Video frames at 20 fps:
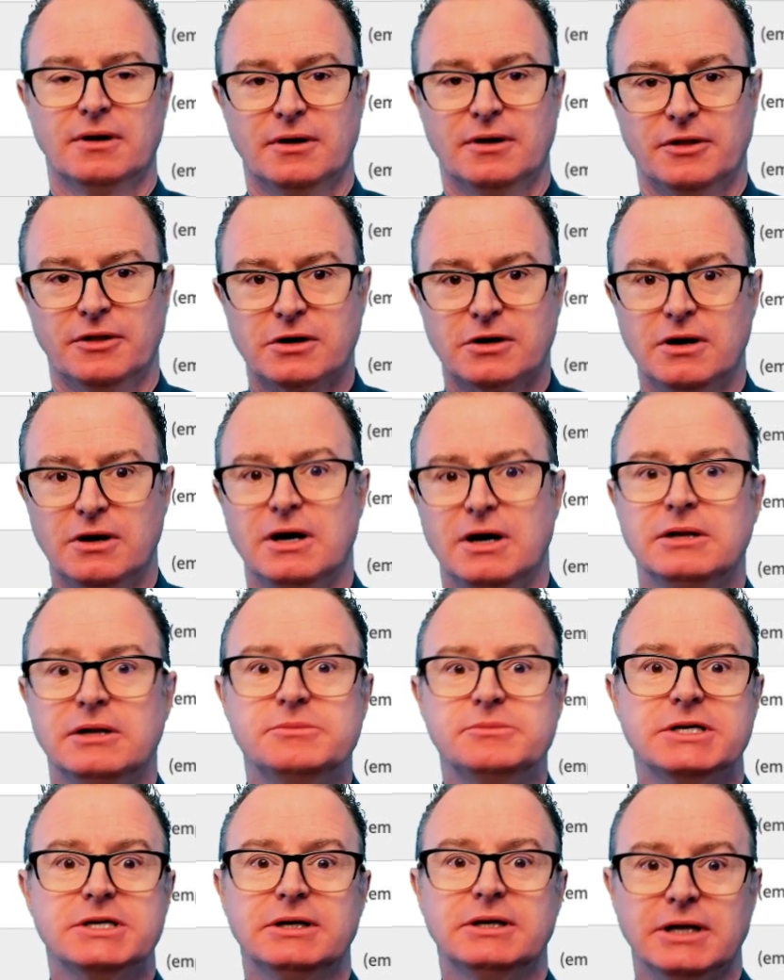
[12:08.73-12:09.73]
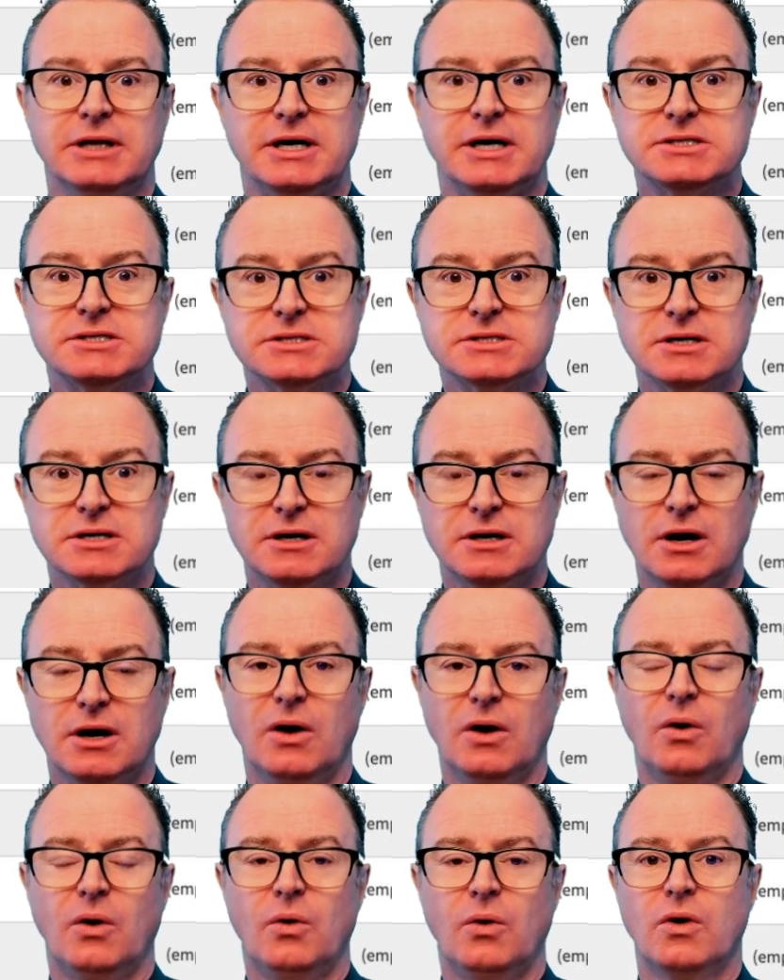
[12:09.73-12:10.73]
the columns in a list
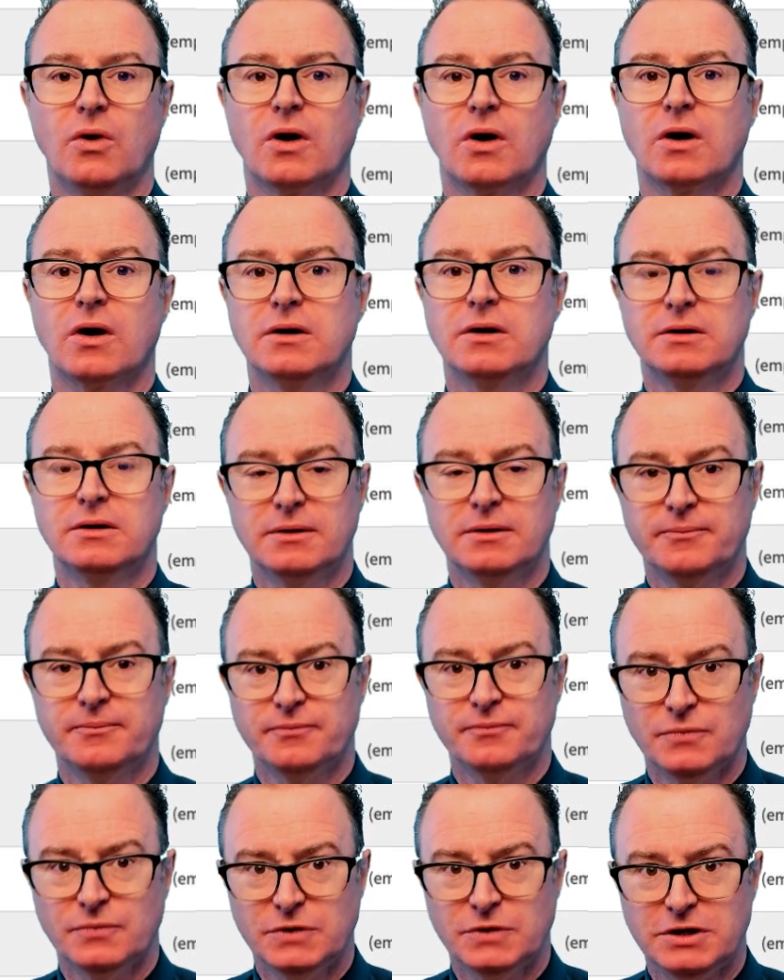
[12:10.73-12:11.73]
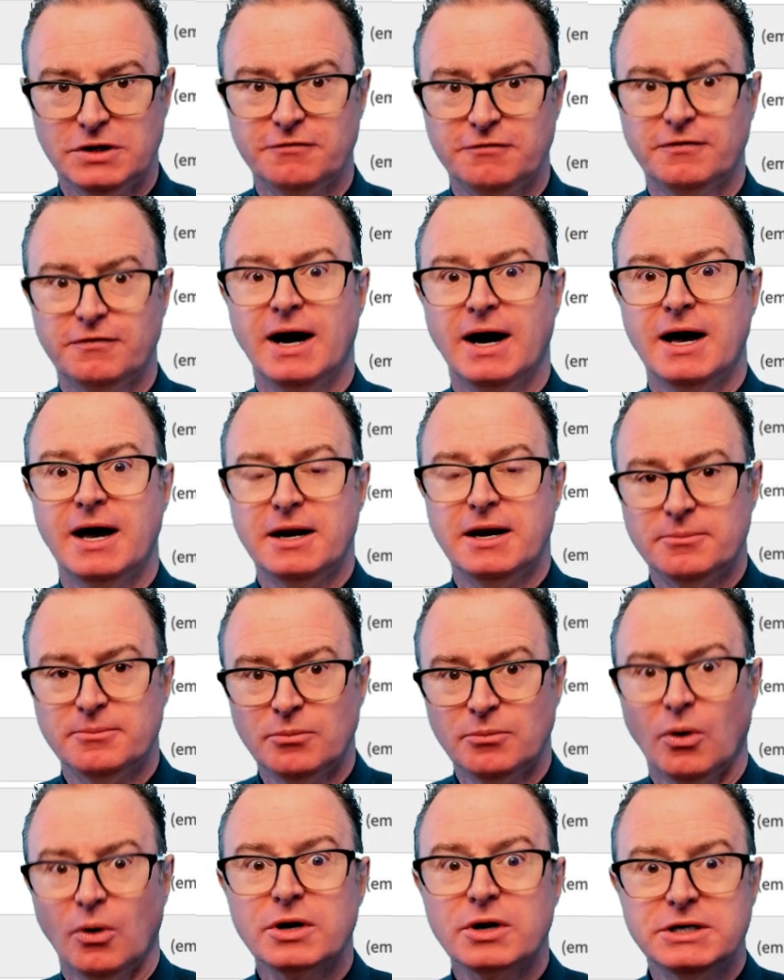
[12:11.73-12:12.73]
or define
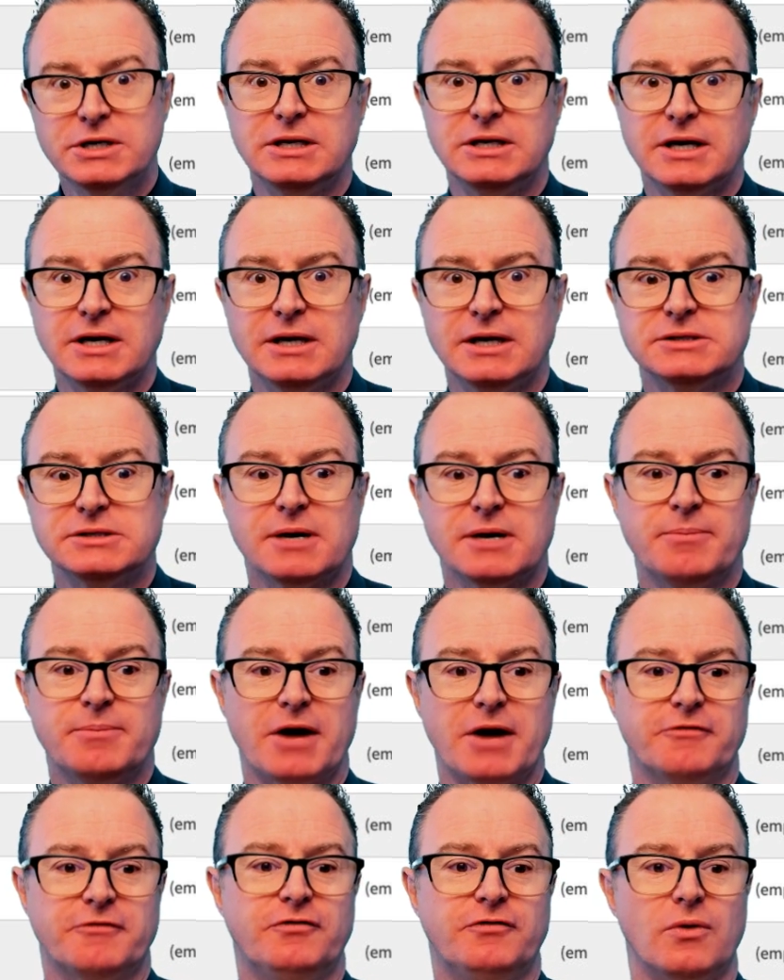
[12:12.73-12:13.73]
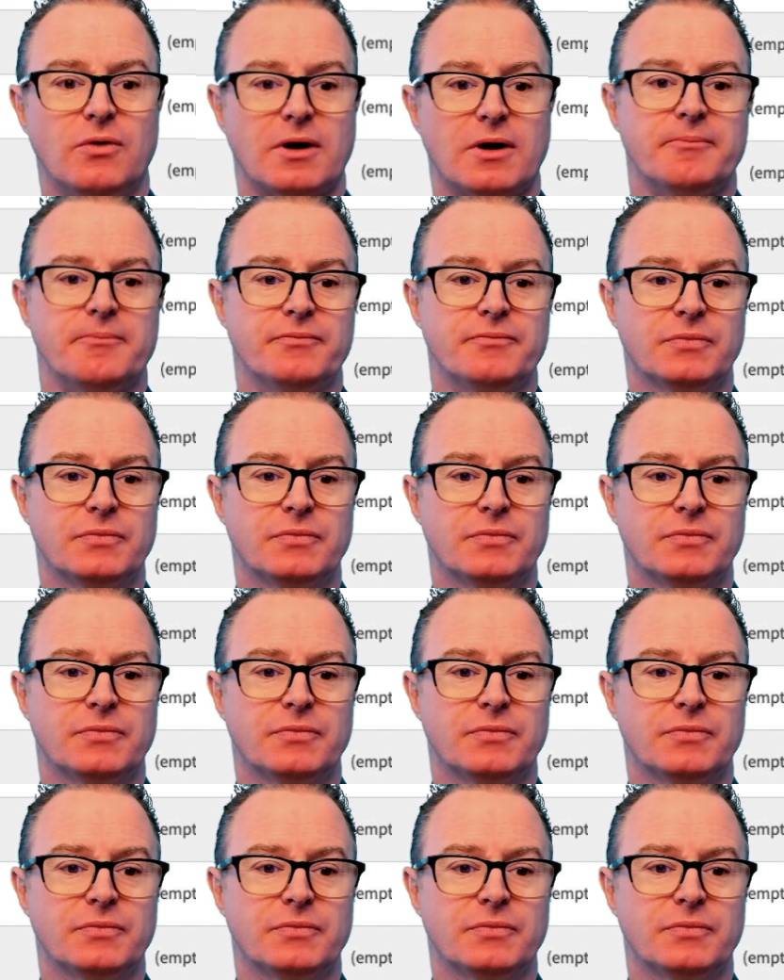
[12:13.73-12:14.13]
more details about a form.